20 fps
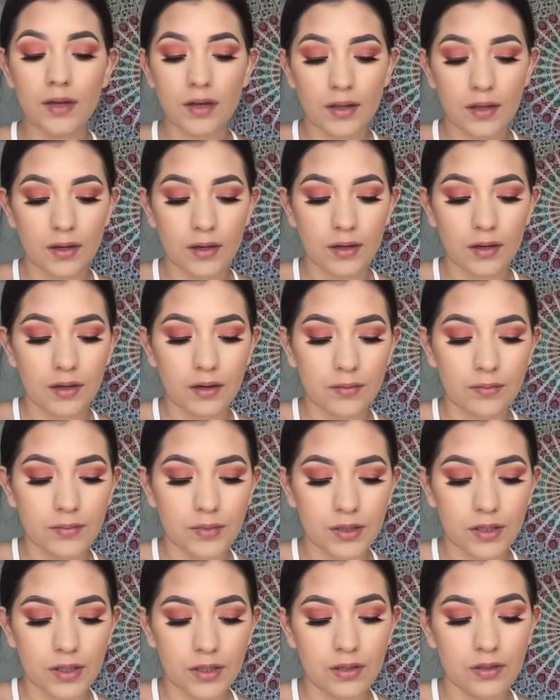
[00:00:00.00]
And then I'm
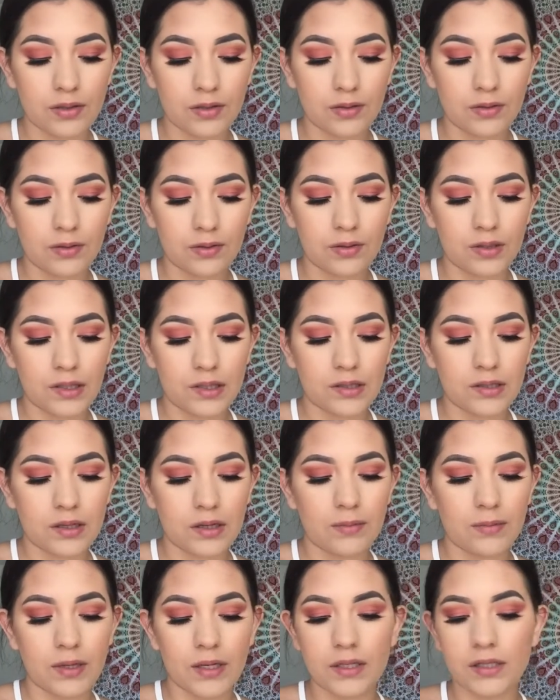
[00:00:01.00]
just going to do the
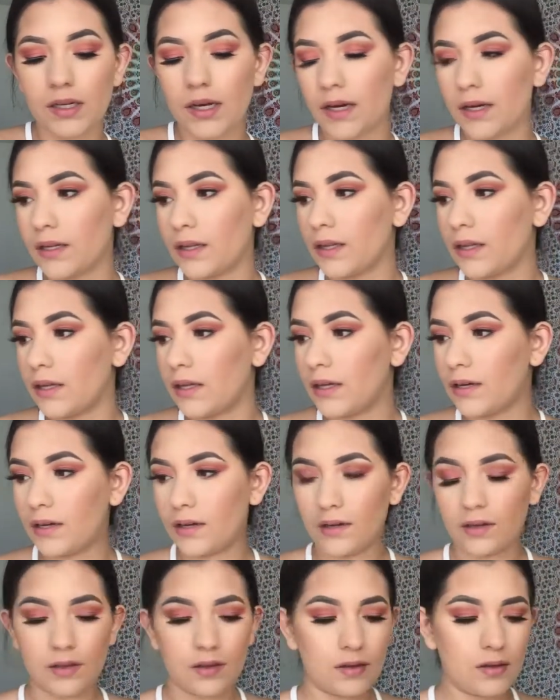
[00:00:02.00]
same exact thing